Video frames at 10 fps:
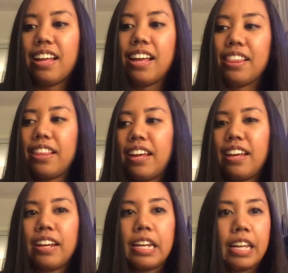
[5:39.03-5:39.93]
And
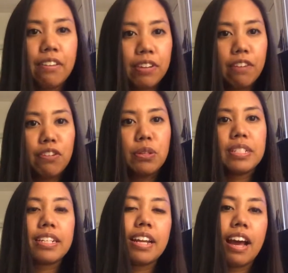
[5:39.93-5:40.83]
then even if you
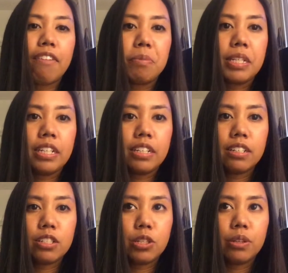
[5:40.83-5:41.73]
didn't have
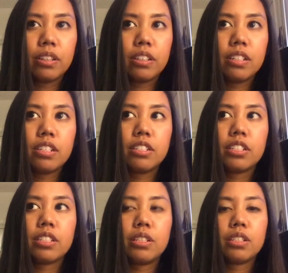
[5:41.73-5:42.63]
materials, you could
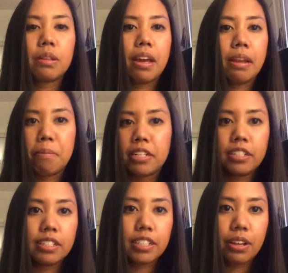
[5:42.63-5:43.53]
just use any
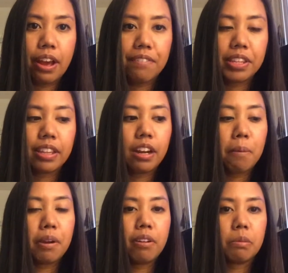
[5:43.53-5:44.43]
materials that you have in the
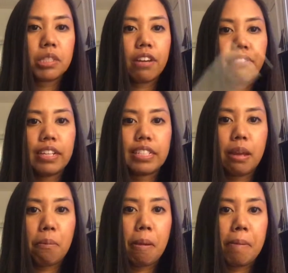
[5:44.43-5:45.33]
therapy room. So for
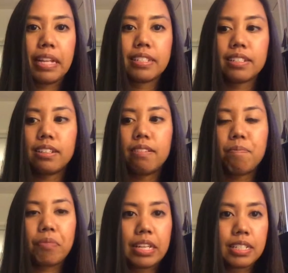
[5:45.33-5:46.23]
example, a
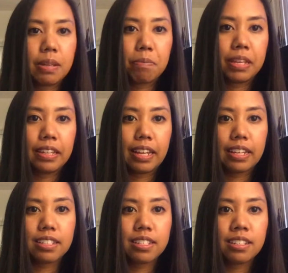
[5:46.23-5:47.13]
pencil is something
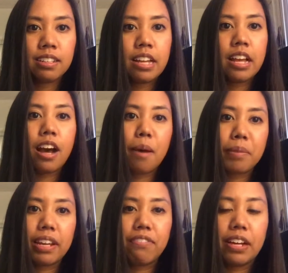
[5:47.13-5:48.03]
that's
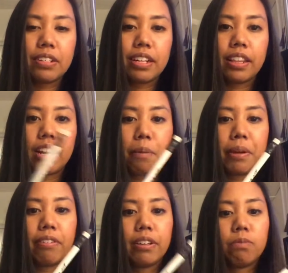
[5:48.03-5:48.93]
commonly found in a
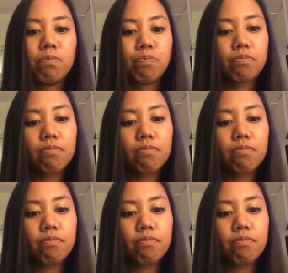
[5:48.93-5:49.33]
therapy room.